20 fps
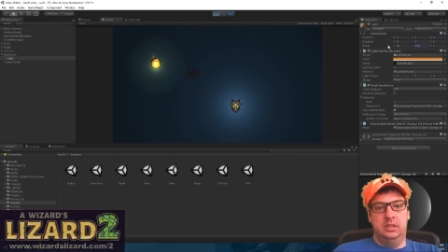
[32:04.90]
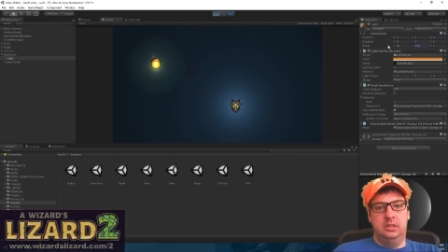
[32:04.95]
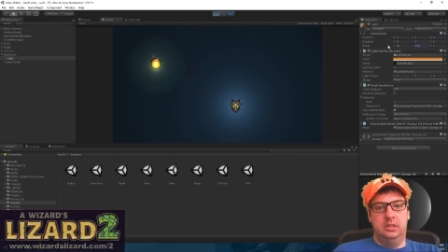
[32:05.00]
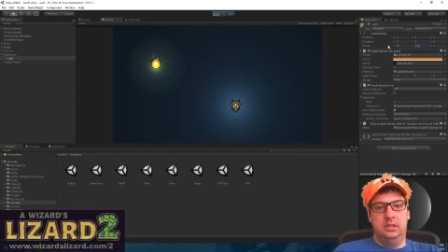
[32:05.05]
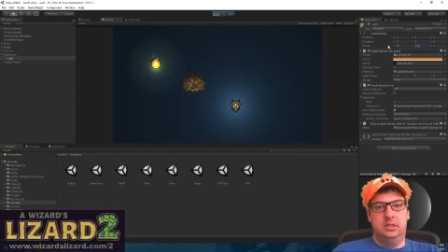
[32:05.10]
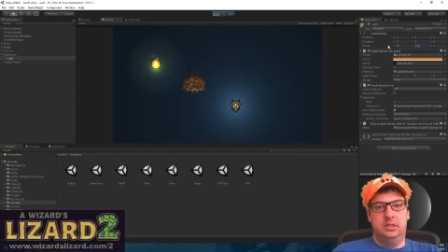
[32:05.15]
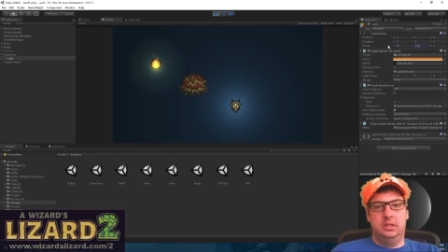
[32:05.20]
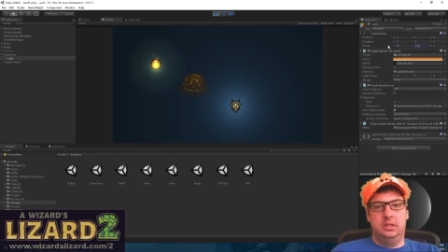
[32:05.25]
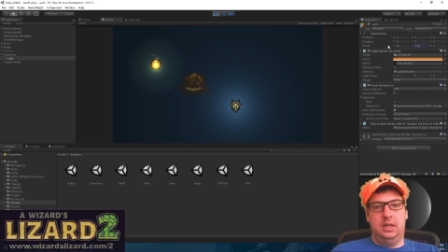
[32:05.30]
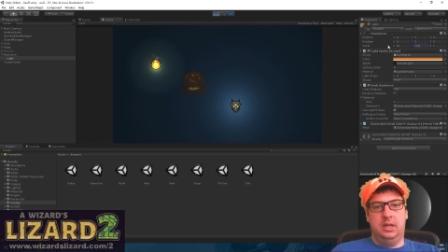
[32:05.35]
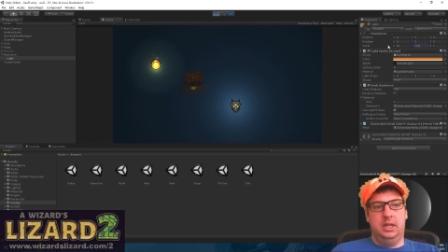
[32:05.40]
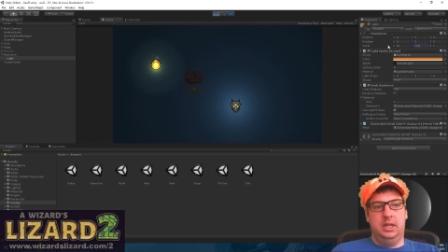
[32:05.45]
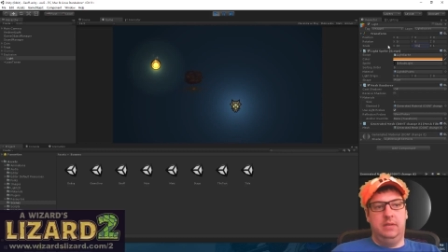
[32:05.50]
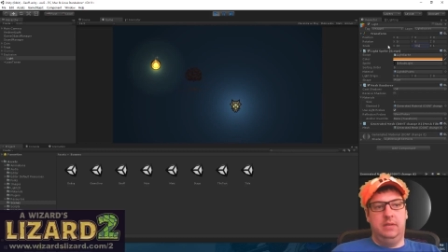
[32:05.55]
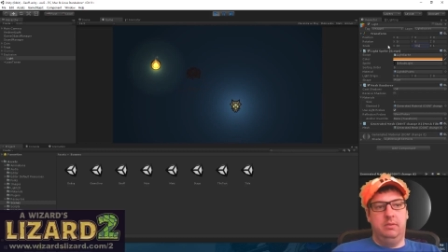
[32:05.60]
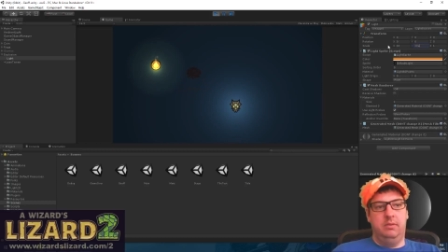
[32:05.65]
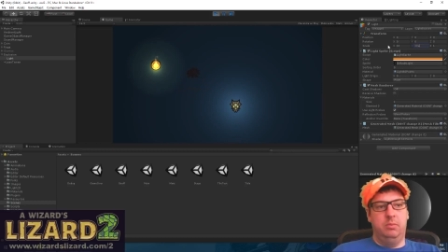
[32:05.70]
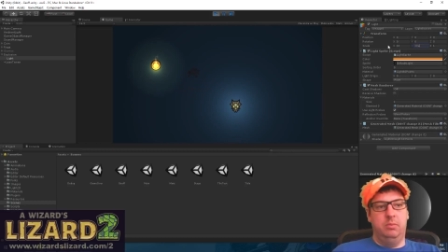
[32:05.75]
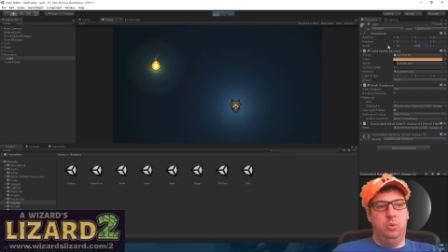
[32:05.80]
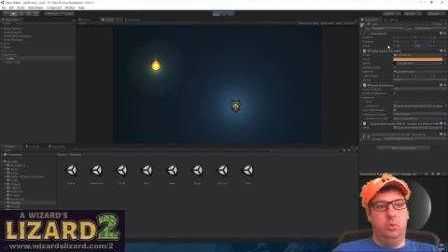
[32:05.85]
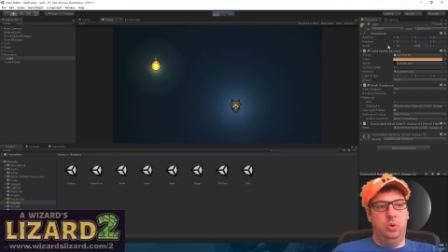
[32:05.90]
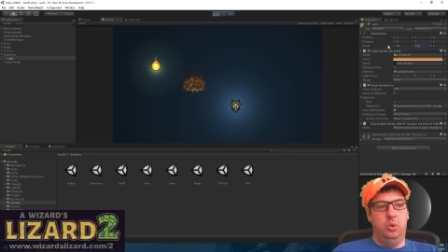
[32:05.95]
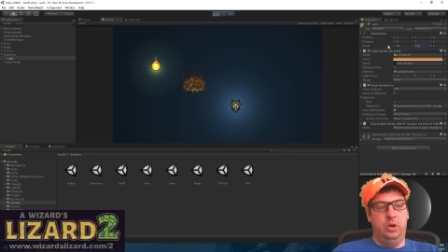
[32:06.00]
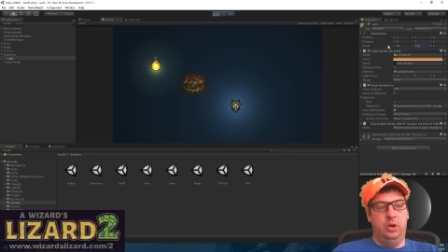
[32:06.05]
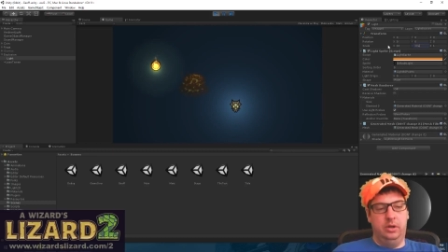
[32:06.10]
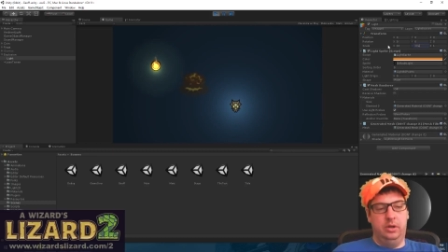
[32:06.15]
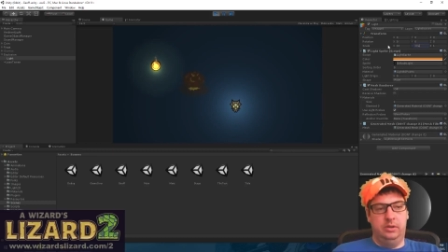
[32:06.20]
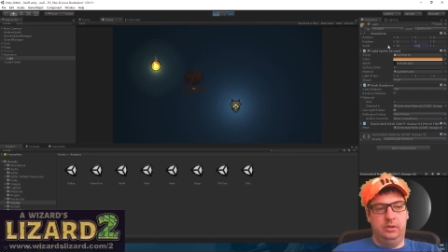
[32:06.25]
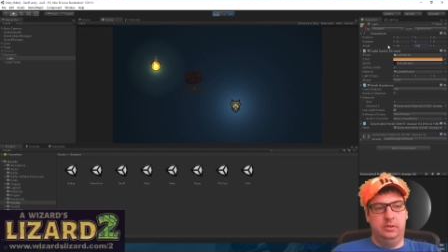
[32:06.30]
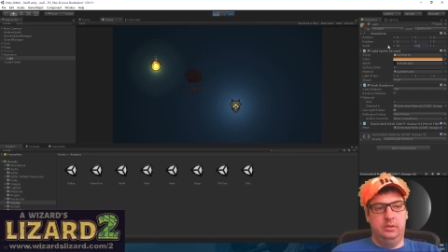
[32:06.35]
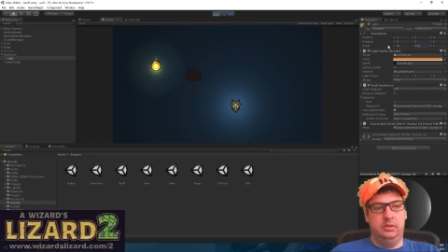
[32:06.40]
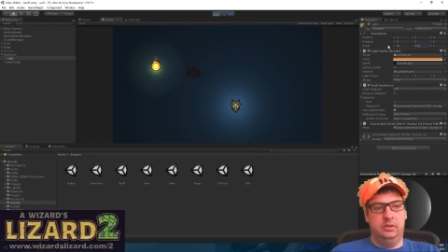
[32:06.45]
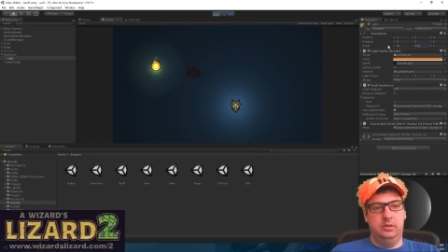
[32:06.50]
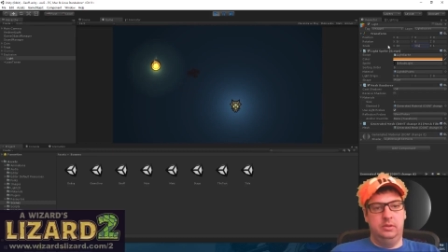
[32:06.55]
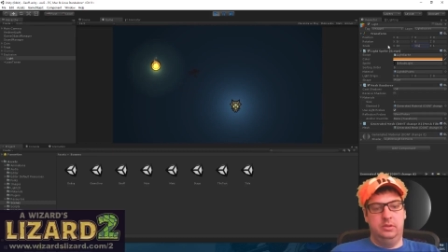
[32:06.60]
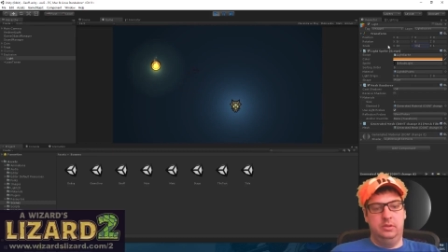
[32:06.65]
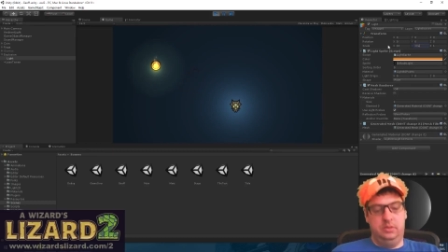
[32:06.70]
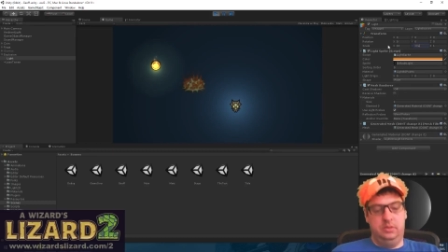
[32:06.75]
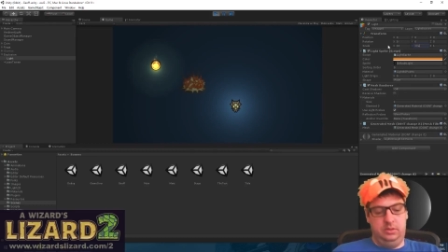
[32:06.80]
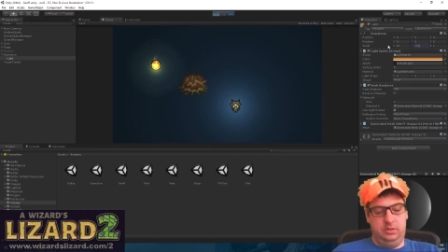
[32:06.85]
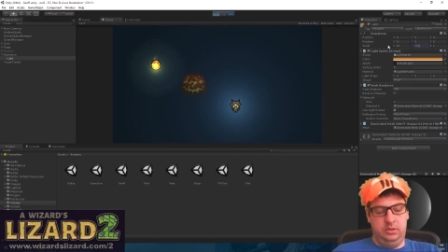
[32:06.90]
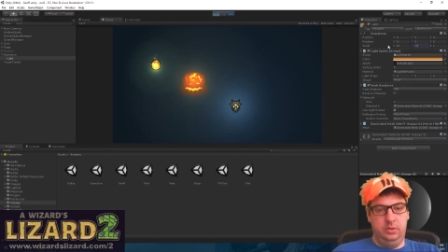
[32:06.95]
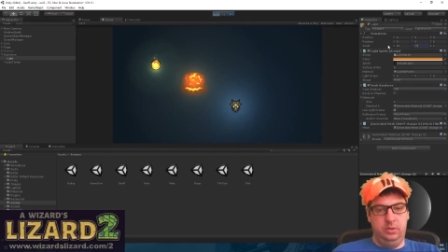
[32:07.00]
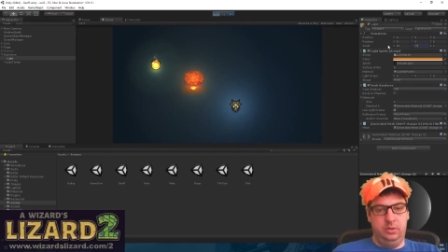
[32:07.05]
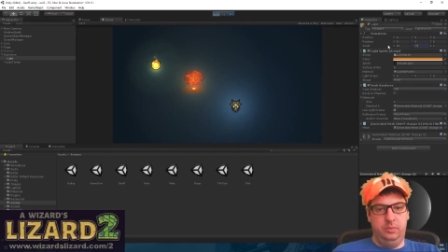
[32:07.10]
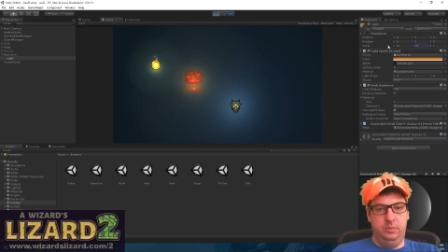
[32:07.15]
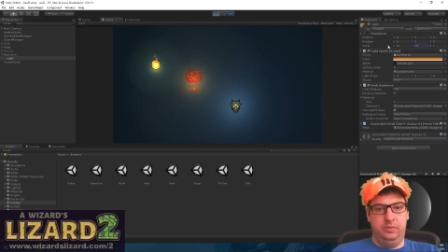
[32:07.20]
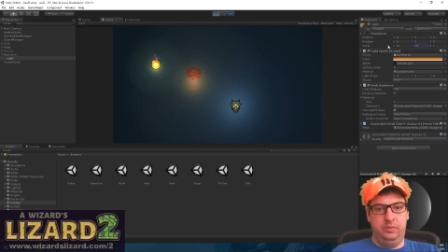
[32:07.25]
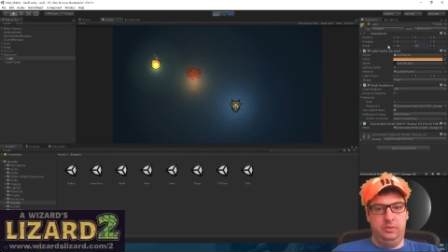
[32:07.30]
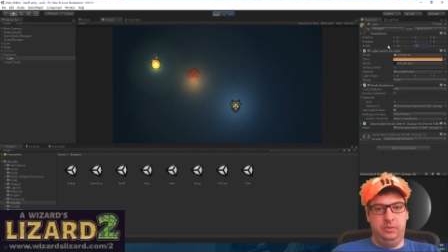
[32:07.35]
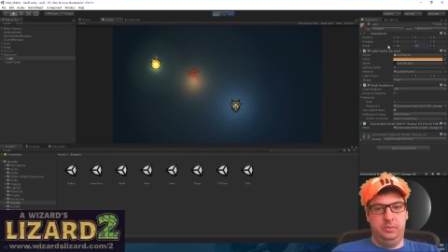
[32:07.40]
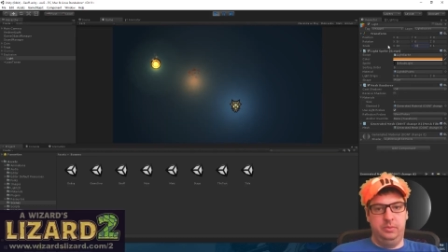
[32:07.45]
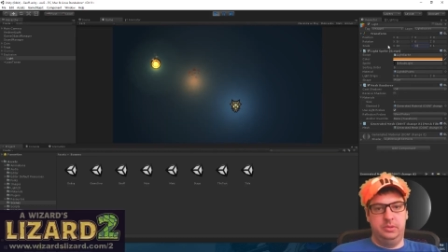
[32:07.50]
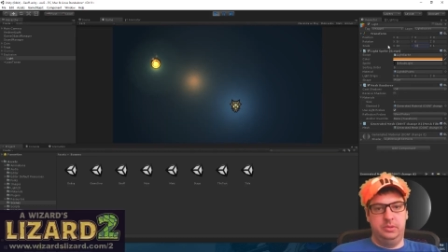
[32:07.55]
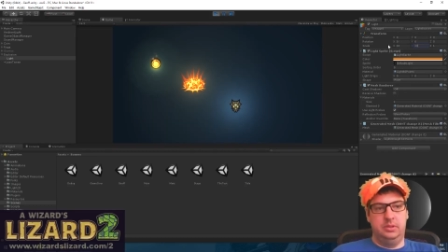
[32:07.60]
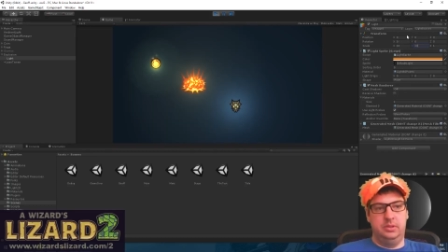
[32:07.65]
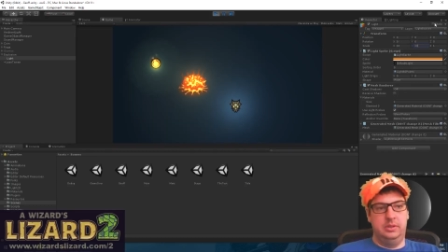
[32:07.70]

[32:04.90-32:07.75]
to kind of give it more oomph. Oops.